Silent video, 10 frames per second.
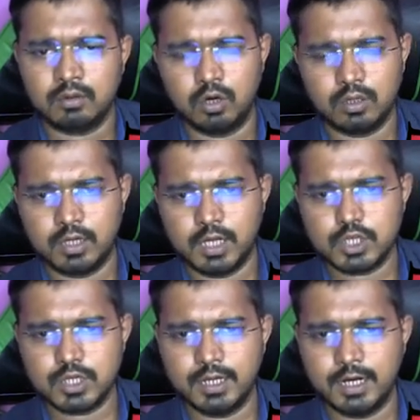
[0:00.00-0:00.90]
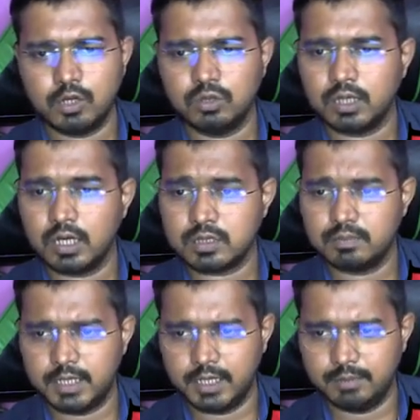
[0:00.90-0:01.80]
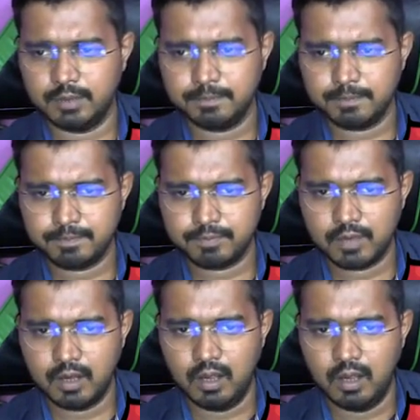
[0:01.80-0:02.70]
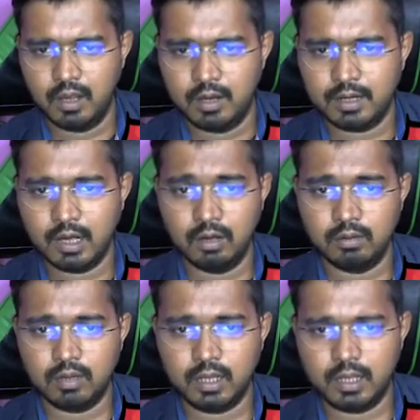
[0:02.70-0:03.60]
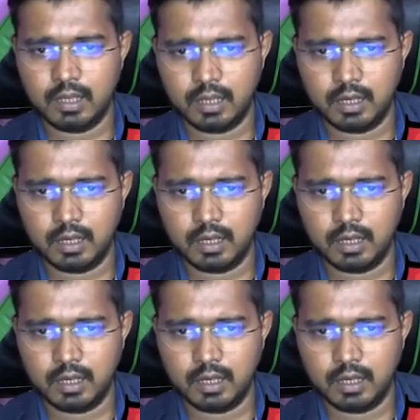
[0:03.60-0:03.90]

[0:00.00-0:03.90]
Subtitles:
called creation date on the customer table. Now,